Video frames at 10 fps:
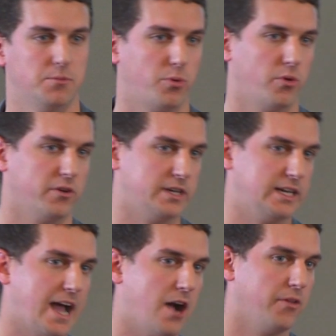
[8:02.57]
important
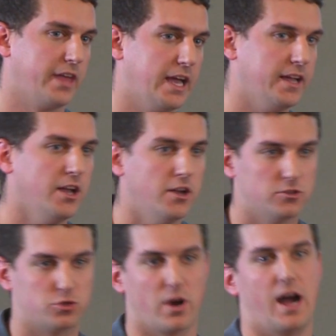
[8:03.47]
in how they
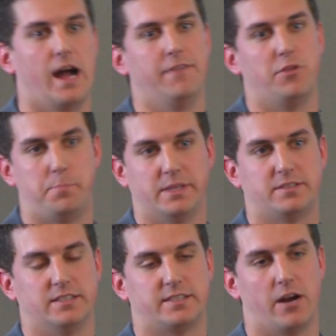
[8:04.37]
drive the
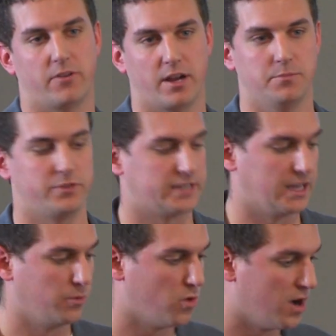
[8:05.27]
business outcomes that
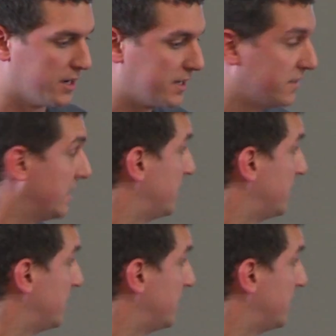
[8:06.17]
they want. Because